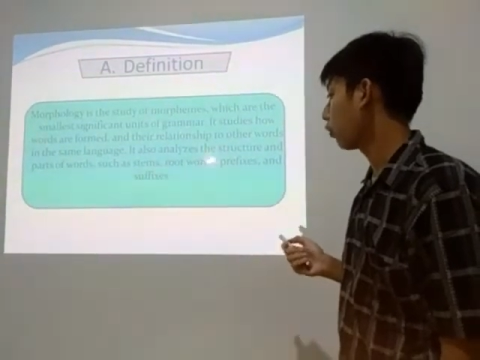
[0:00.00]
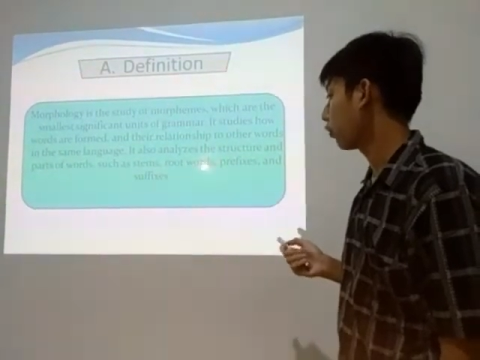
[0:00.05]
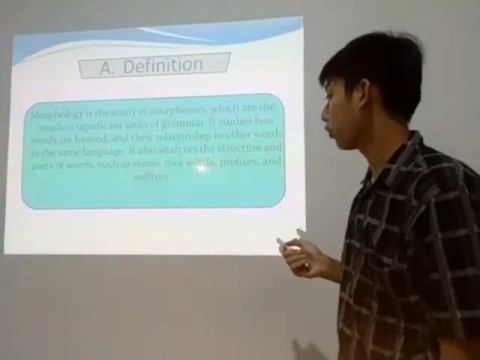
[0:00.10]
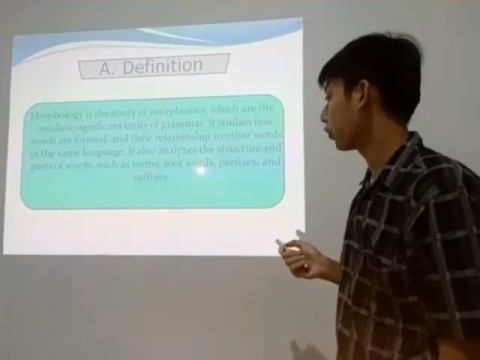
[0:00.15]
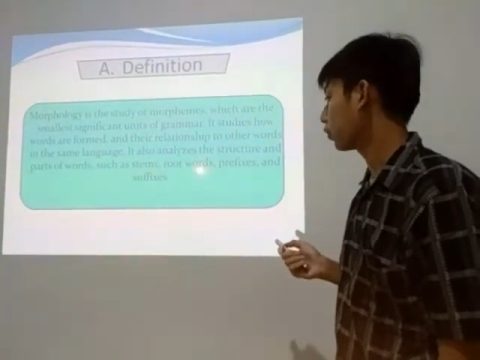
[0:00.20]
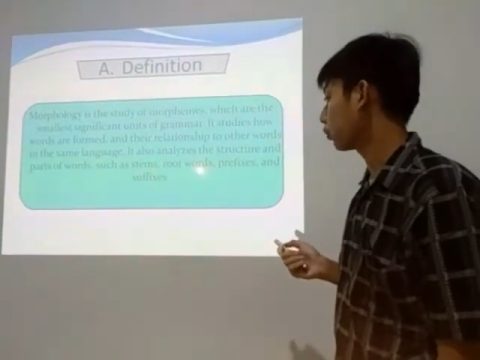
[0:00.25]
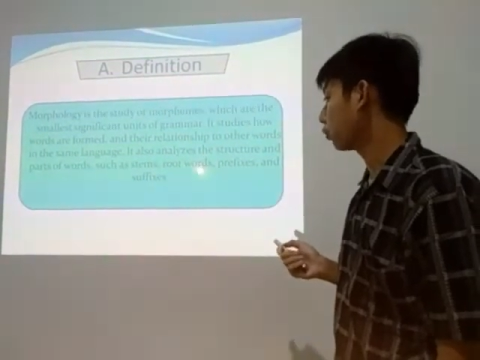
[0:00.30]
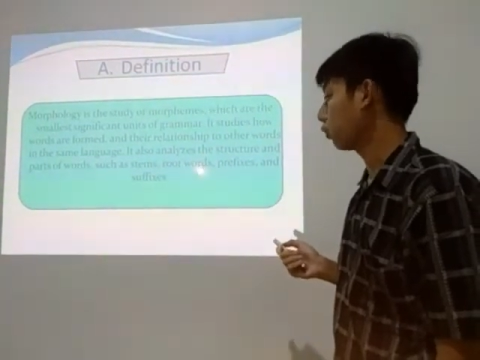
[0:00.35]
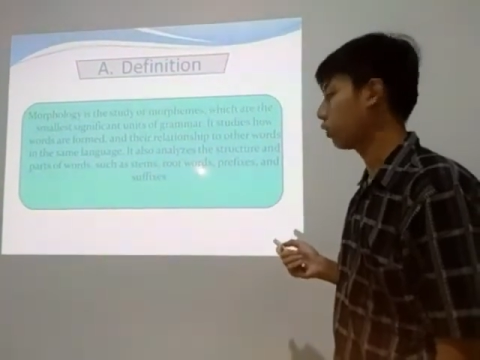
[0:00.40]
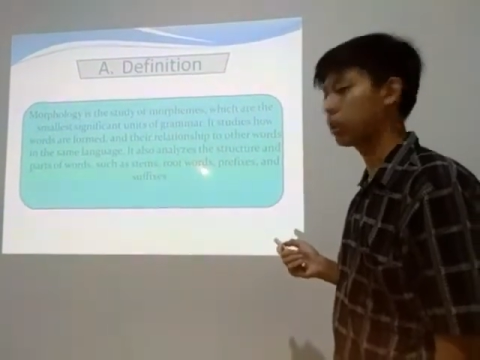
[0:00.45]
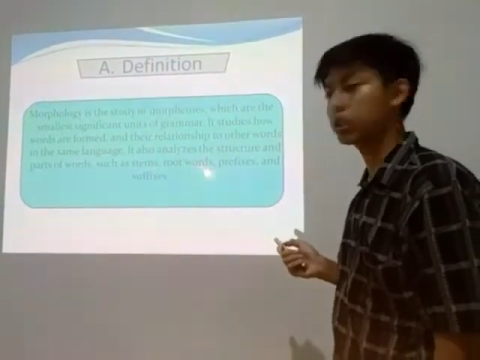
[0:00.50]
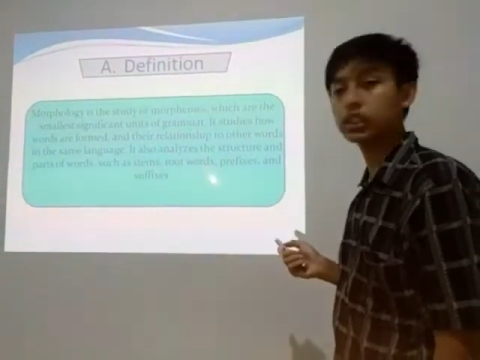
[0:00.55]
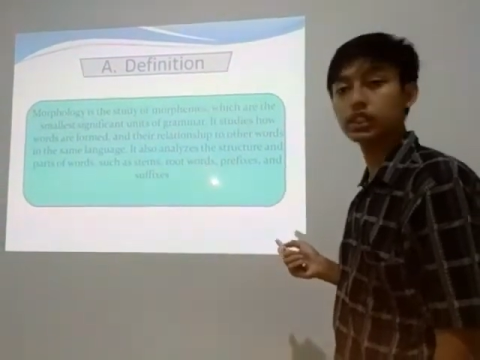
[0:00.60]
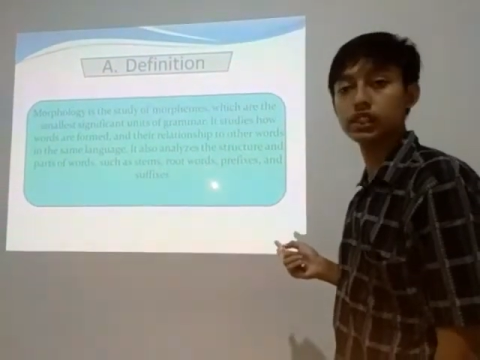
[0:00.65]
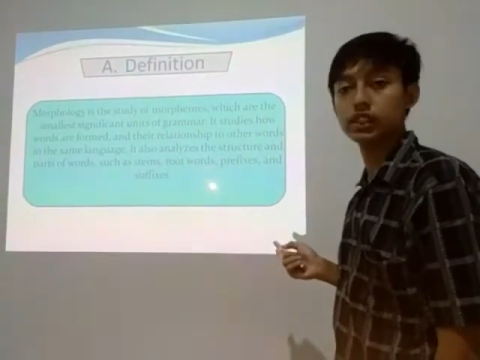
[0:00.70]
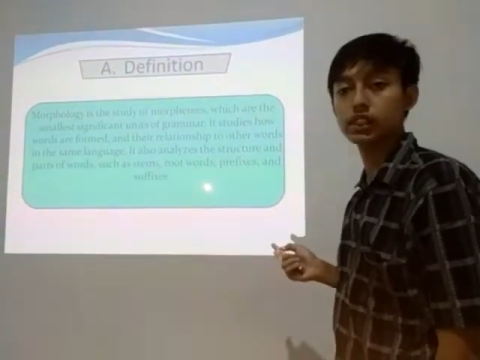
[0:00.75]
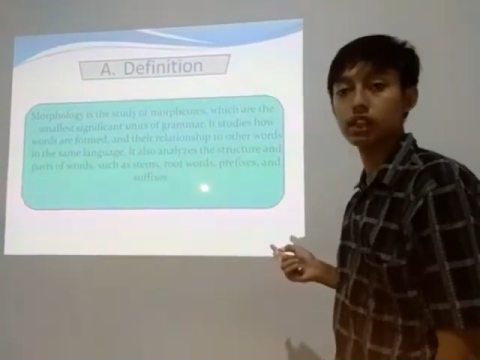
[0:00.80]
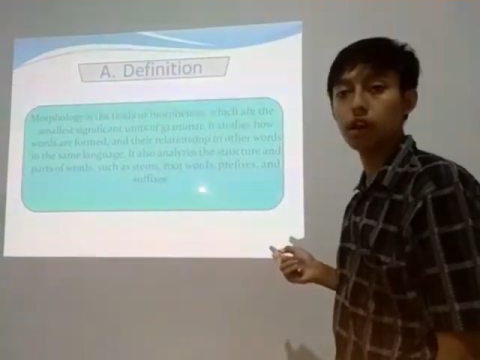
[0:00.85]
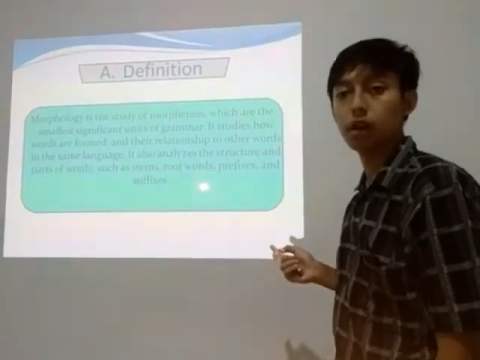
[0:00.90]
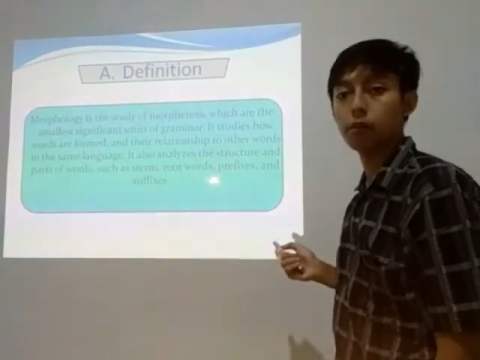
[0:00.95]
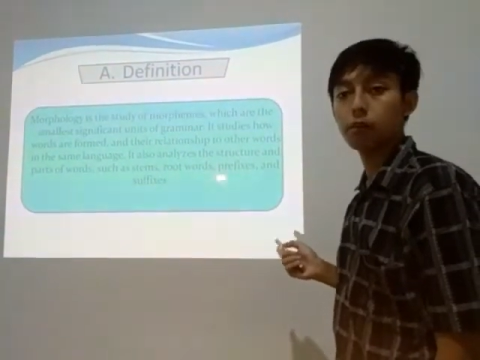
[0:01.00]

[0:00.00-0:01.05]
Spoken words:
root words,